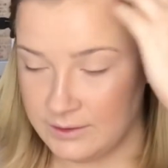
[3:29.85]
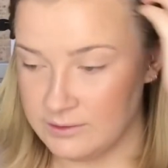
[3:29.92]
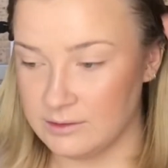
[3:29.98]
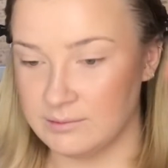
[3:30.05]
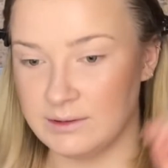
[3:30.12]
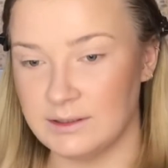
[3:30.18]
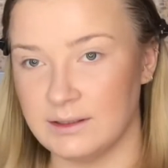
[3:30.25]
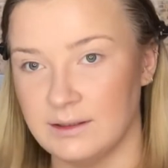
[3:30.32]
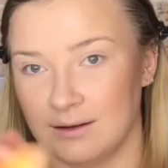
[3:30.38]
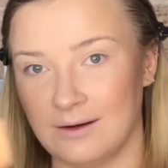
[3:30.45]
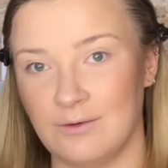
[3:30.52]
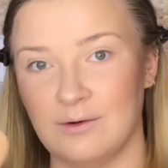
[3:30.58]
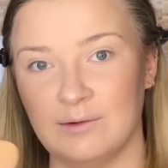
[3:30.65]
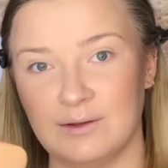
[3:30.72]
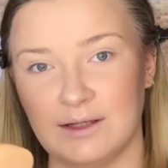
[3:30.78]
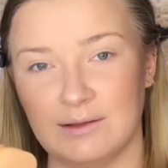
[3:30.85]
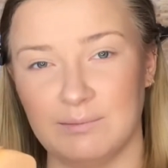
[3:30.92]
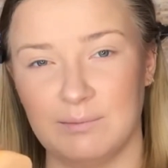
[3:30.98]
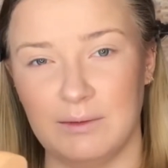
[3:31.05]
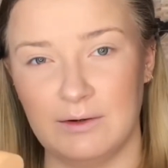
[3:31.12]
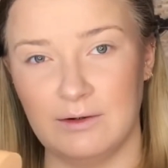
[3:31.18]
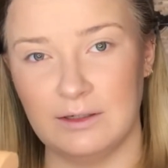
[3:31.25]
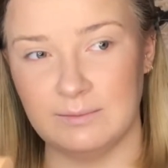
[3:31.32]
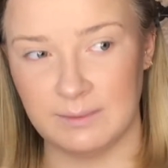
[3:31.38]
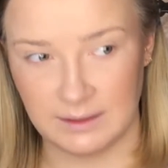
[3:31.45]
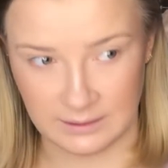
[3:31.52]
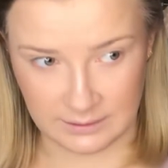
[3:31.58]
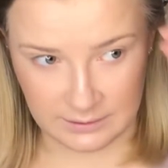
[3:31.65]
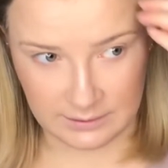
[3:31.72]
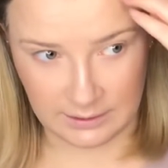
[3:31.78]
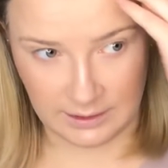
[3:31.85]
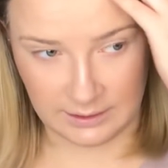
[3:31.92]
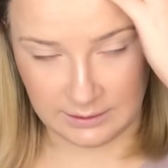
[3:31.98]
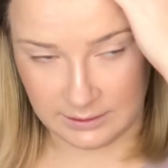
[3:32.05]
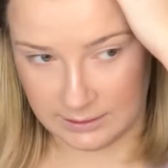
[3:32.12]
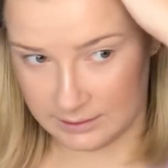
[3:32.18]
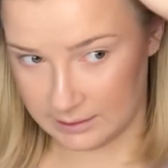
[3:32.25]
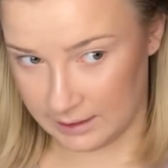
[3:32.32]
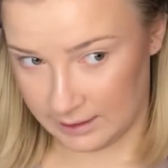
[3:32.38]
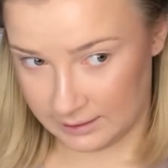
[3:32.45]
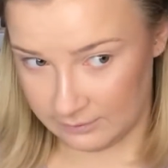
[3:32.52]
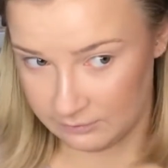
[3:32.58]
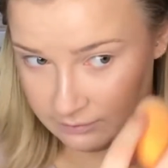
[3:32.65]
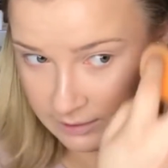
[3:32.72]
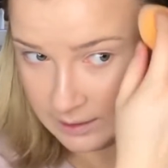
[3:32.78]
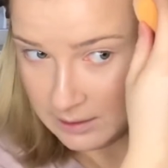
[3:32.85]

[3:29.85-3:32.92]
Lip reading: So I'm just going to go in with the beauty sponge and just kind of